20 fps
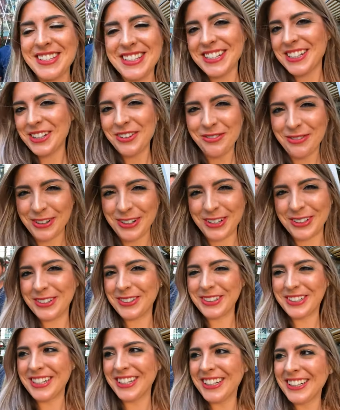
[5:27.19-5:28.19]
he's still
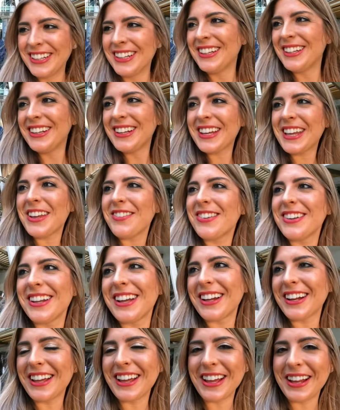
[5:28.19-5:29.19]
rude. Even
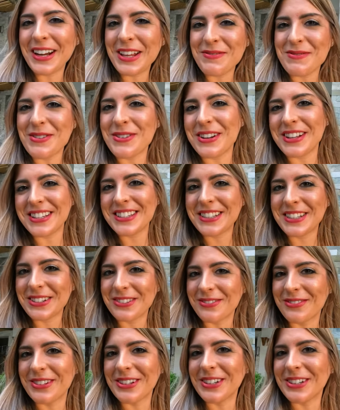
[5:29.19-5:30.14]
on a honeymoon, he's still